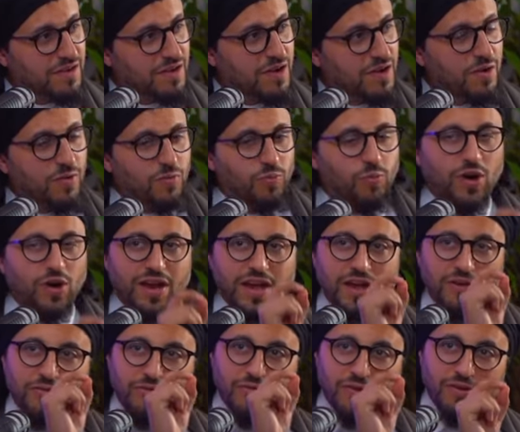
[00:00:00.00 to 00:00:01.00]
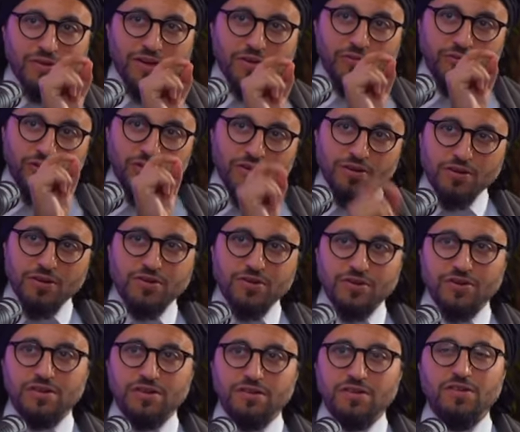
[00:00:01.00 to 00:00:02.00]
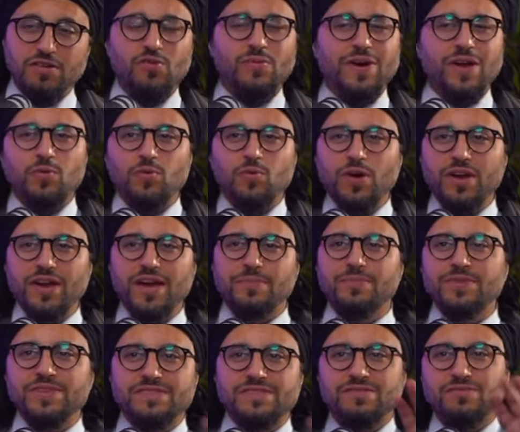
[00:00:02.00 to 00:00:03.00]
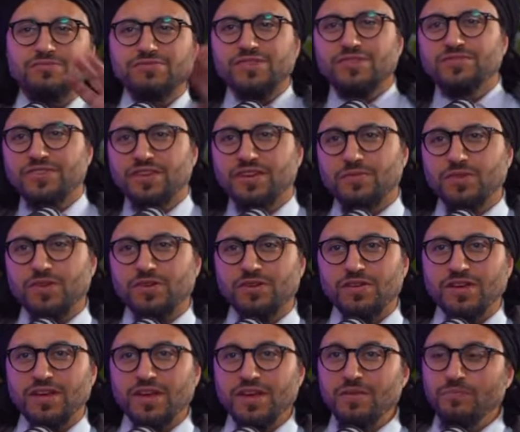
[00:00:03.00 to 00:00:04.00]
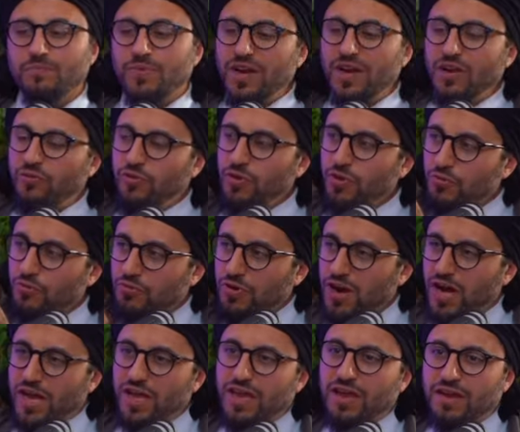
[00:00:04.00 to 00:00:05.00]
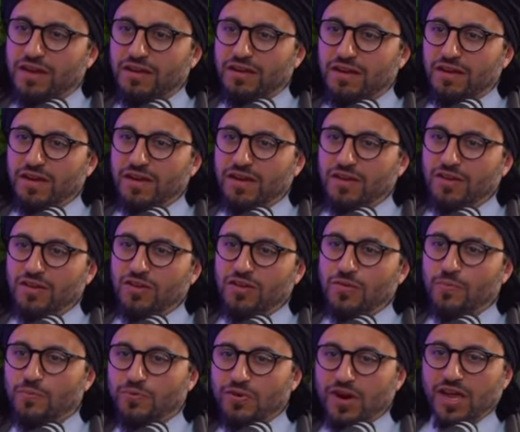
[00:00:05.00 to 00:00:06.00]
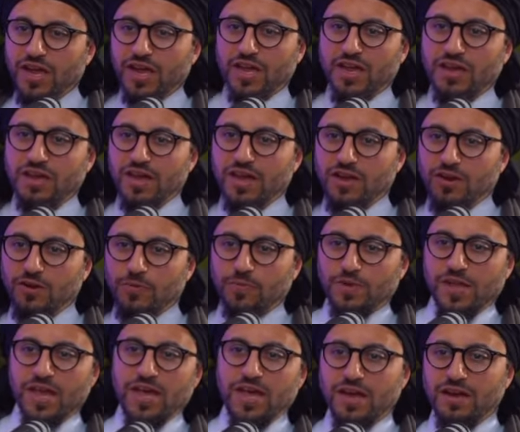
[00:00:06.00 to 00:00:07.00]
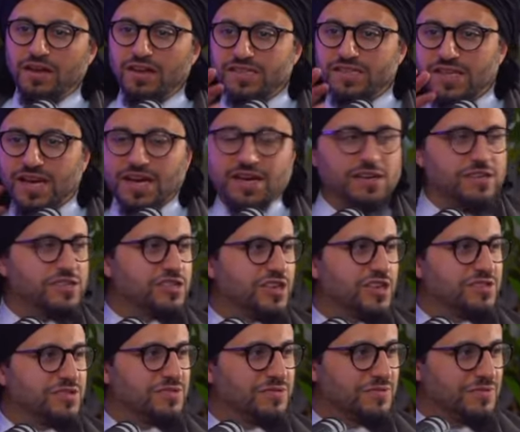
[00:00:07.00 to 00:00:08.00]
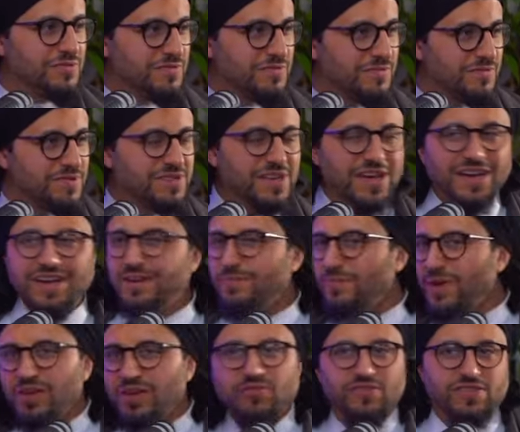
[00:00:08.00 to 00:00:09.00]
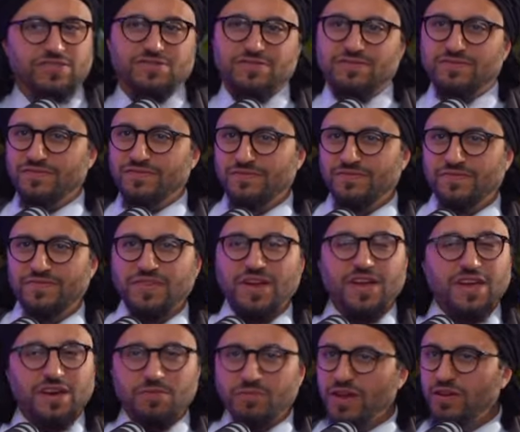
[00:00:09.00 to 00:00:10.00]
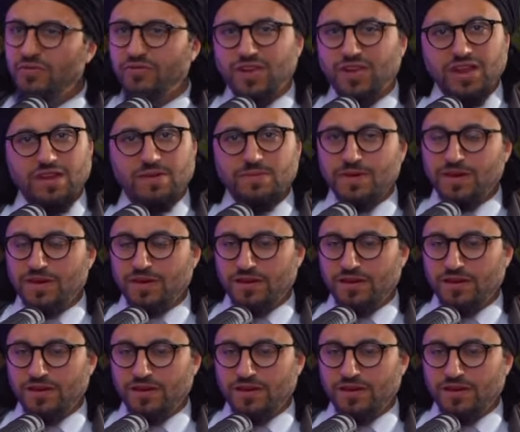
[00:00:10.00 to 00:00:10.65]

Whatever, if you're good, no matter what happens, the result's going to be good. But if you're rotten, your brain and your plan is not going to change you. It's not going to benefit you. It's not going to benefit anybody.